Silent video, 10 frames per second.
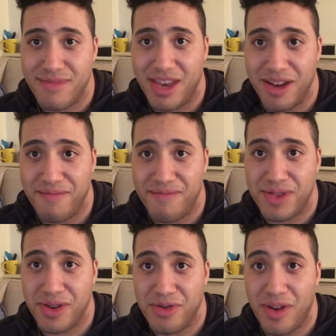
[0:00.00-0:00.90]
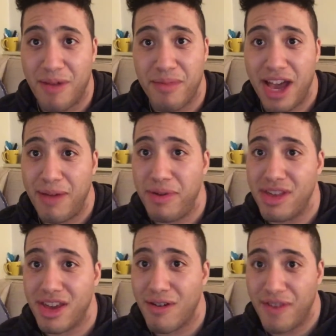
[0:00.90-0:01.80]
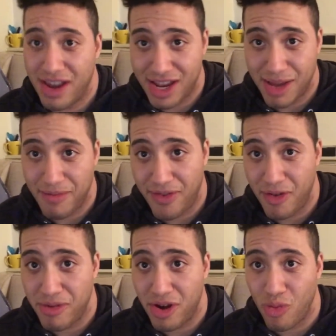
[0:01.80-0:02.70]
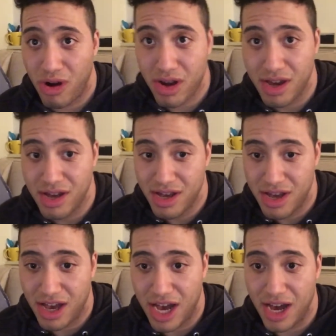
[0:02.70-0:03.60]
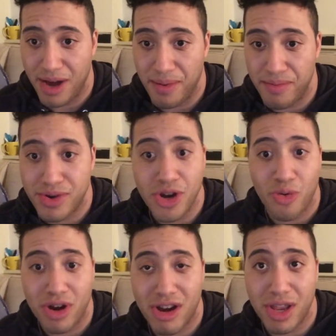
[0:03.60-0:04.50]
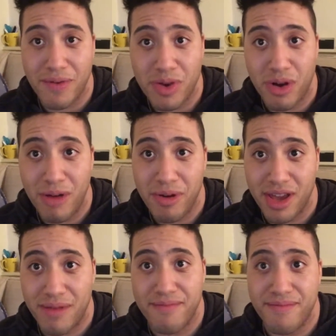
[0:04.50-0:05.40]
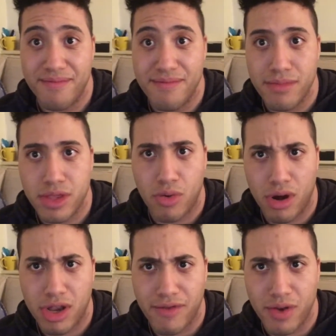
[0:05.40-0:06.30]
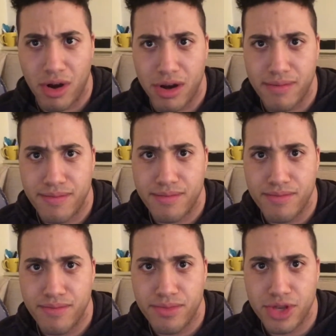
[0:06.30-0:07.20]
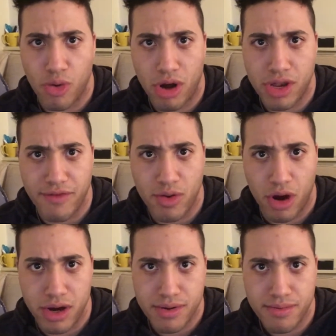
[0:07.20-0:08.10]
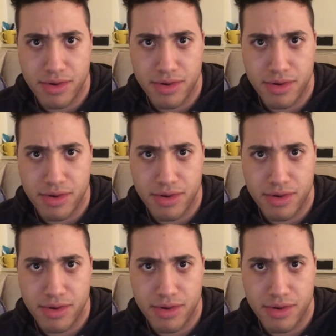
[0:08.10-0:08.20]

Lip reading: Yeah, so I'm happy that you're finding some fulfillment in work. Don't work yourself too hard, buddy. Don't work yourself too hard. Don't work yourself too hard.